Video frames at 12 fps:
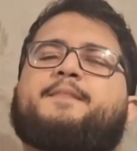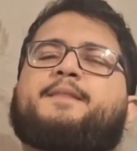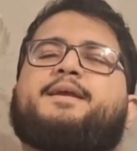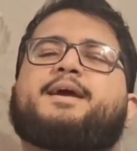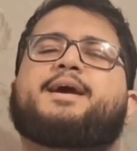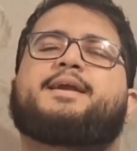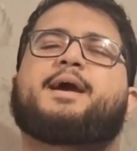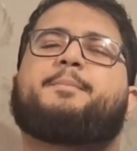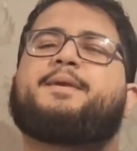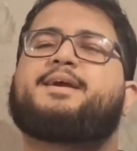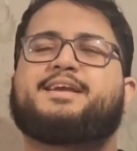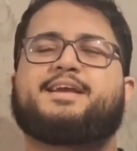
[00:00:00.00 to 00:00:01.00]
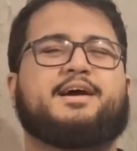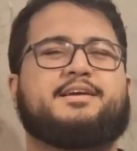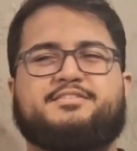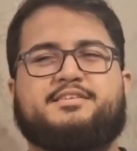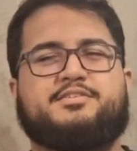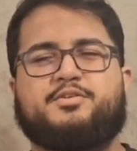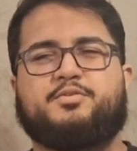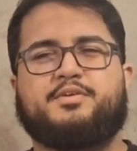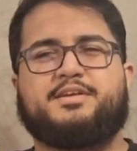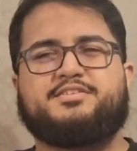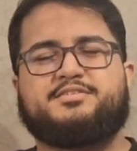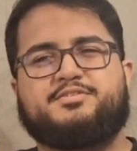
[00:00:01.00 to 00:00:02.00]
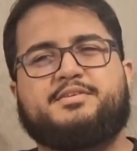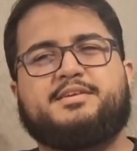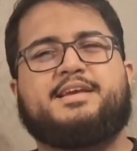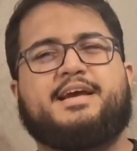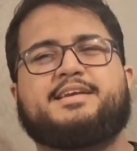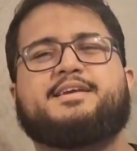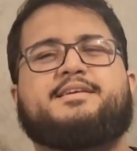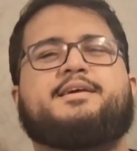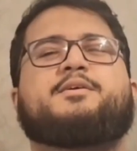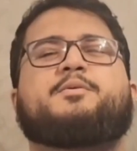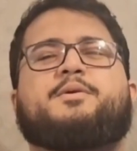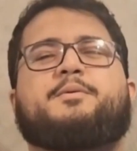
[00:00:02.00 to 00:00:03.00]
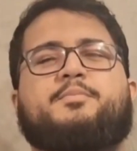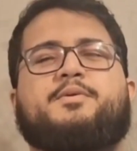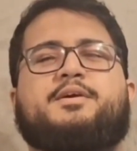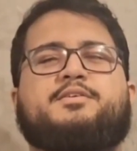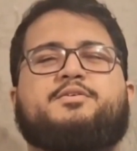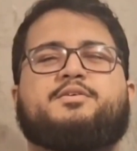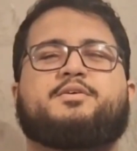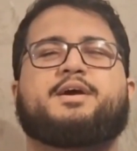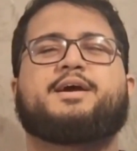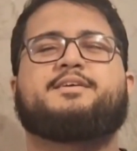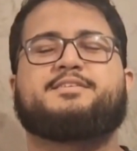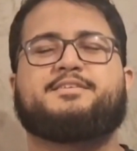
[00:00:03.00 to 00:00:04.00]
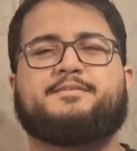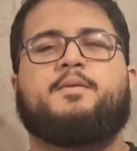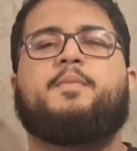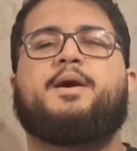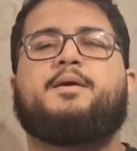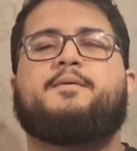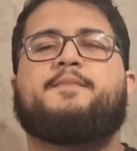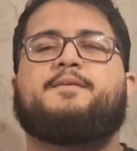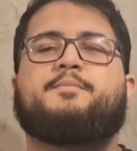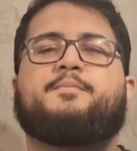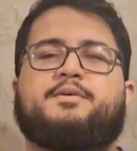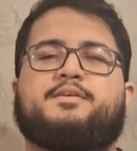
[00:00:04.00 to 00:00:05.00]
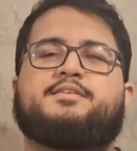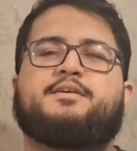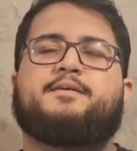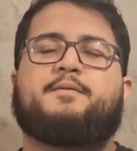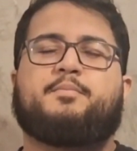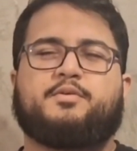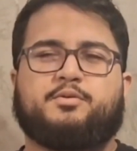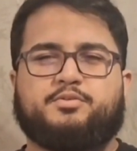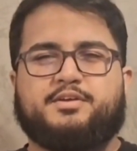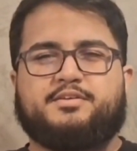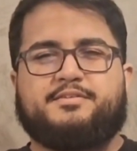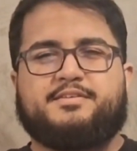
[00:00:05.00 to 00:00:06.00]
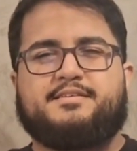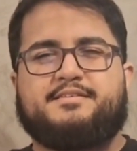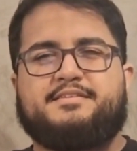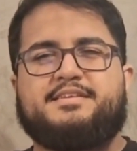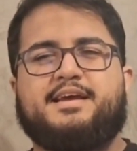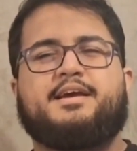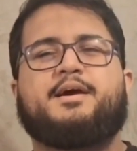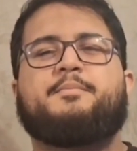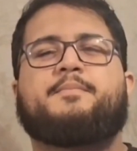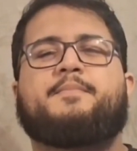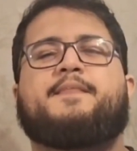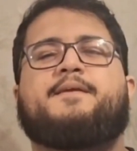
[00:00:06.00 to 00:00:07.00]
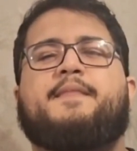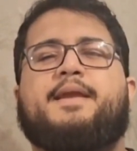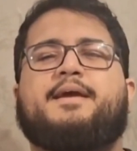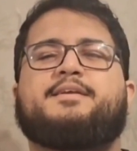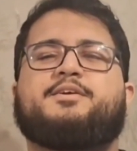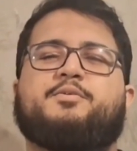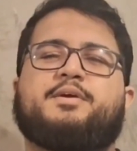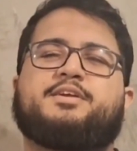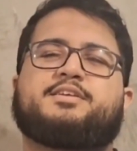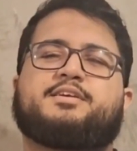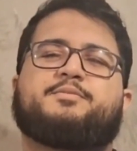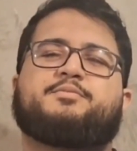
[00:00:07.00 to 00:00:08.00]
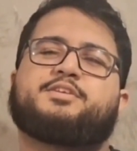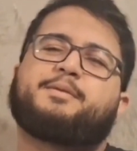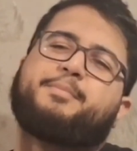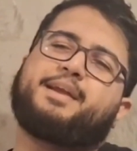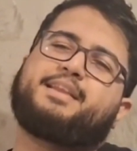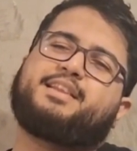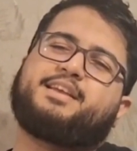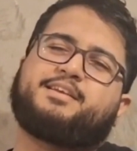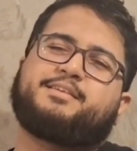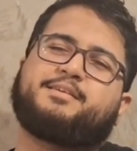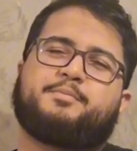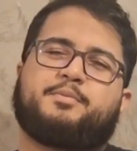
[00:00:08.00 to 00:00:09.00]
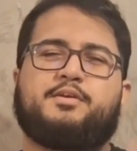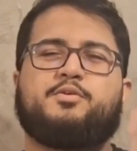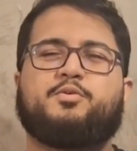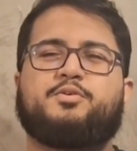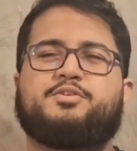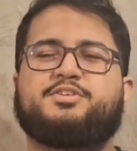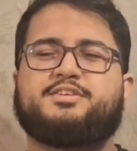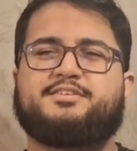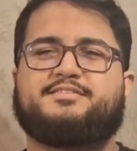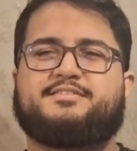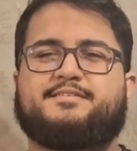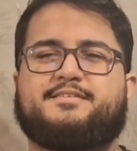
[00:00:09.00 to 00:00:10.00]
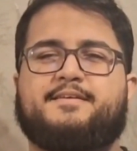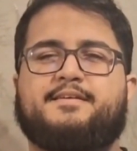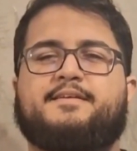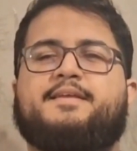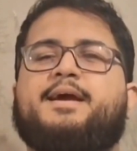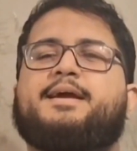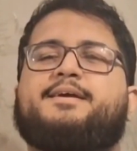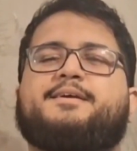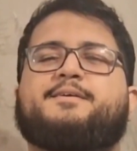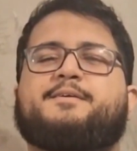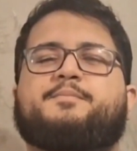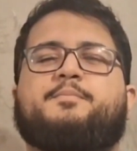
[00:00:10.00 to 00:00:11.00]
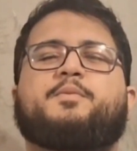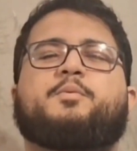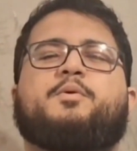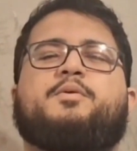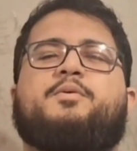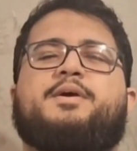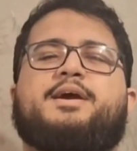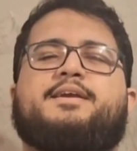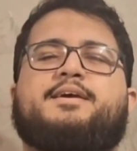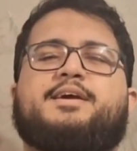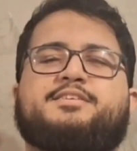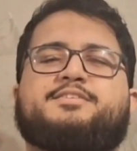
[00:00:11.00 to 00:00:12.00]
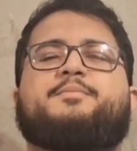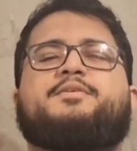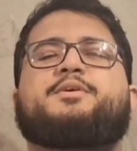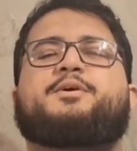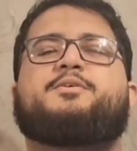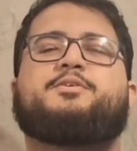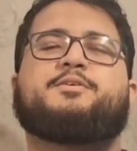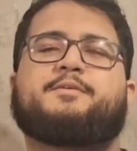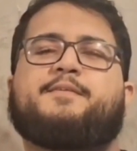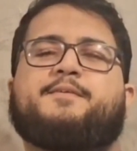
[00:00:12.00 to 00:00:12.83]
that dynamically answers your questions with data that you input into your X. Well, first we will set up the integration of GPT with Google Sheets. Then we will create a custom search